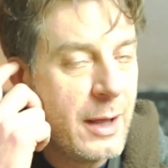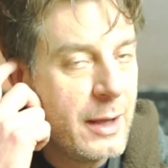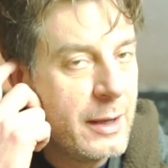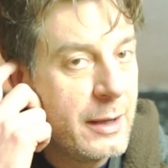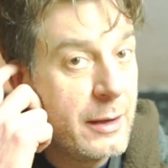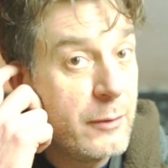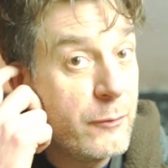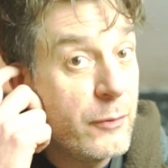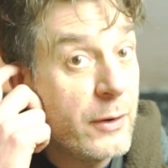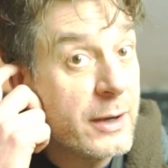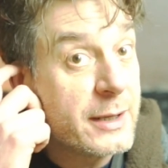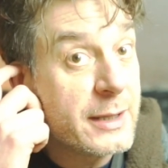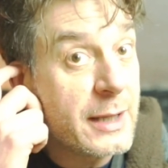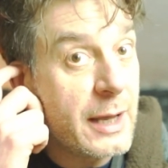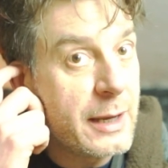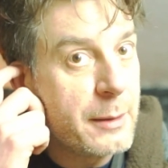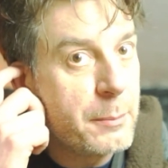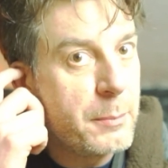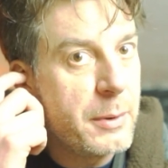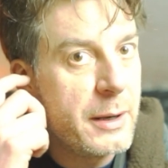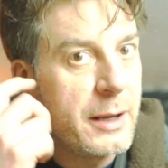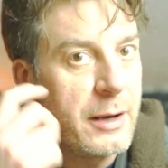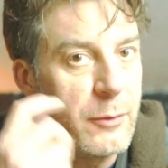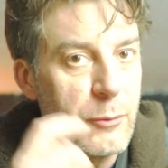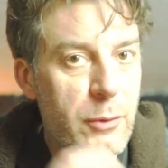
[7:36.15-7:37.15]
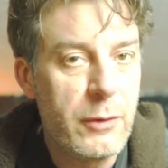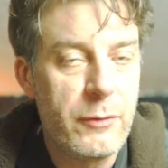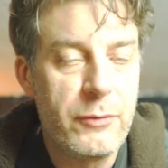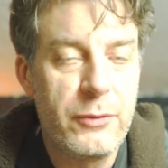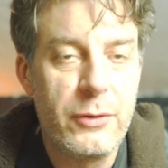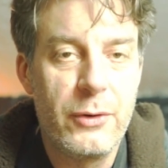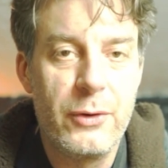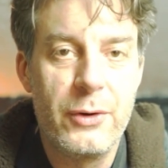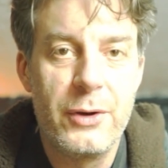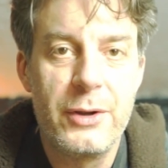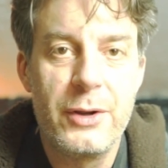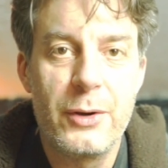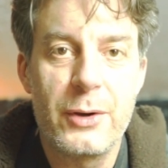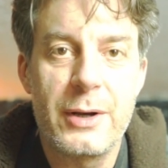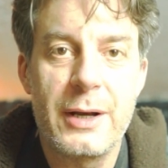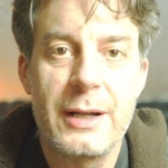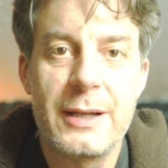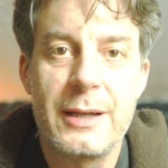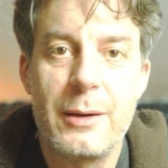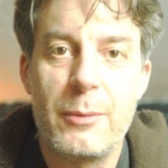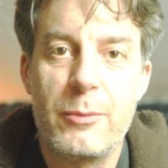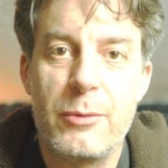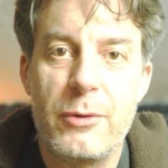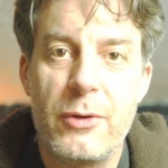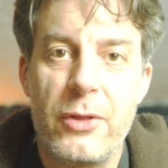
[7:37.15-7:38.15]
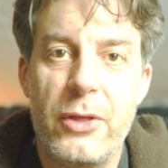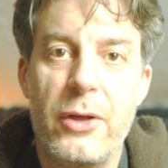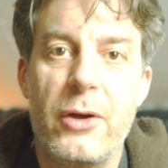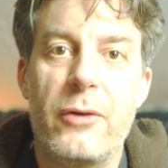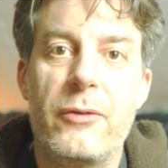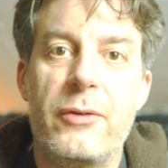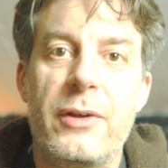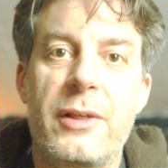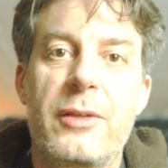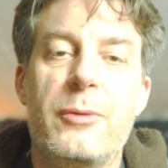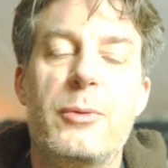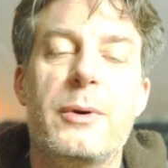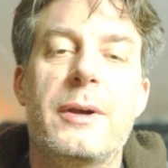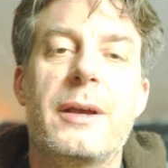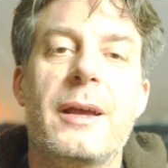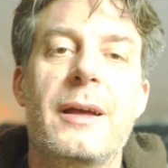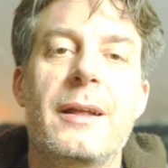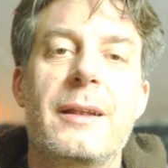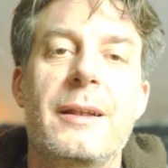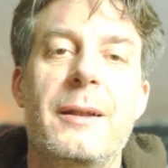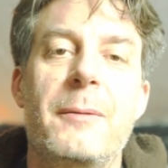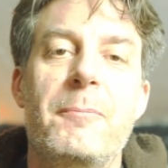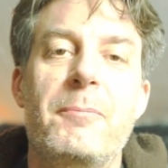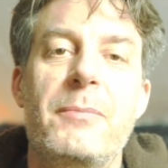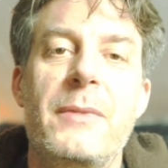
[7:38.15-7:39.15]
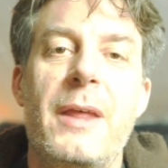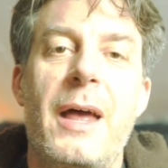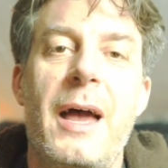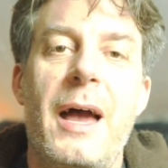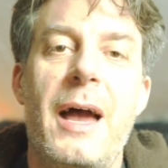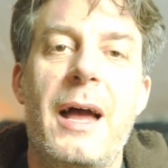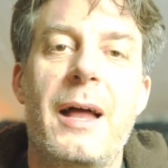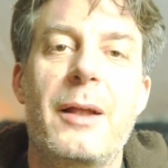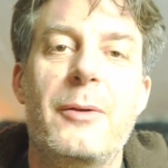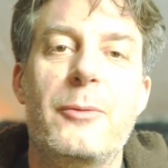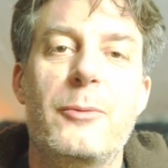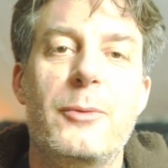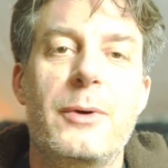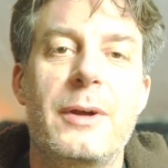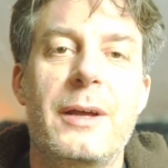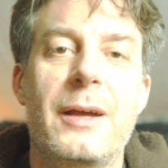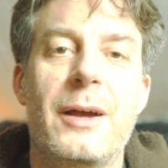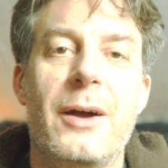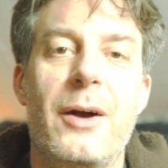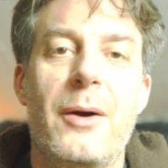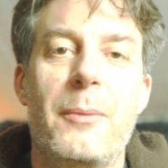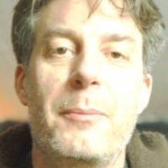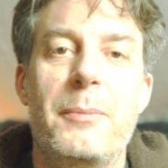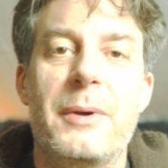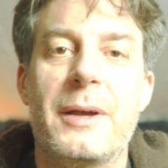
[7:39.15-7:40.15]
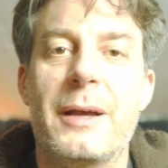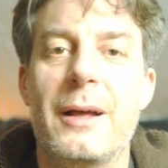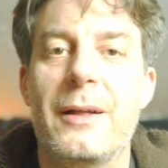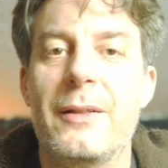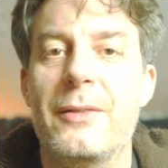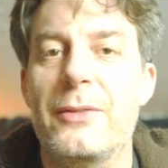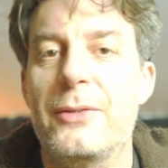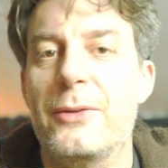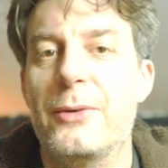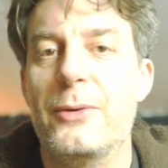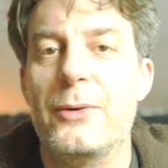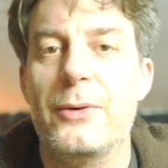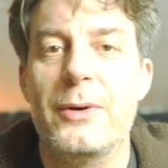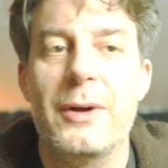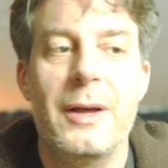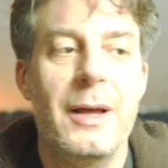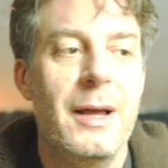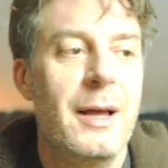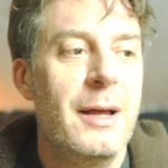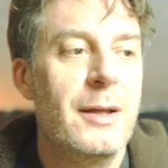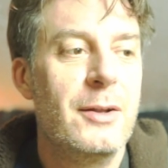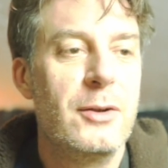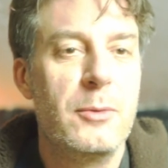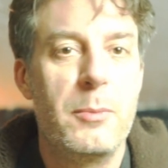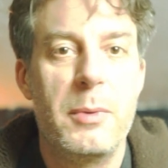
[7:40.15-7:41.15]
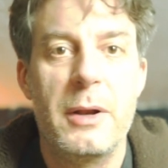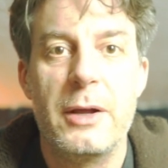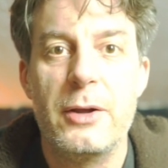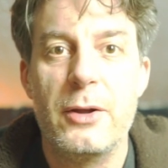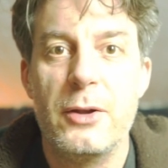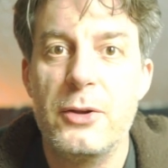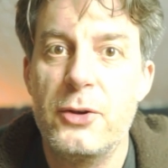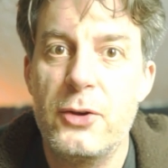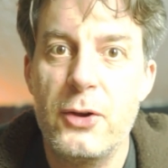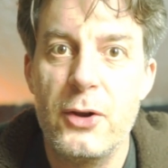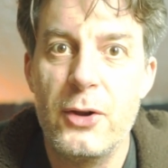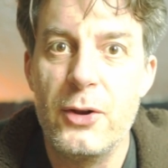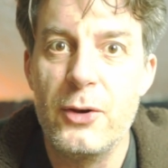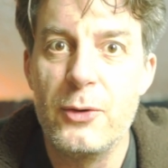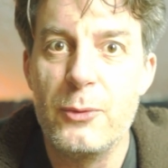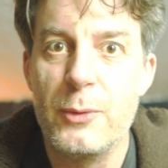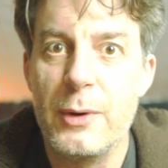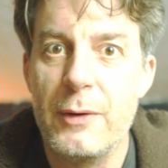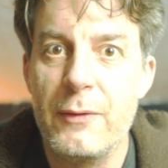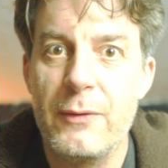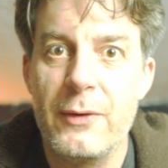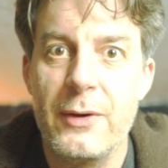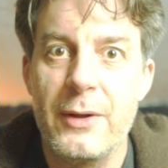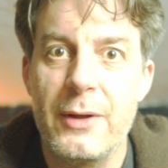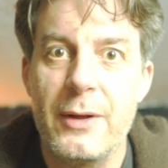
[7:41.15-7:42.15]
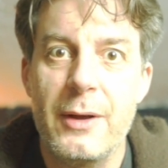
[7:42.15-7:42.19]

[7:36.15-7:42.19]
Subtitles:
In fact, I played with your Yukata brother this weekend, and we began to play a tune with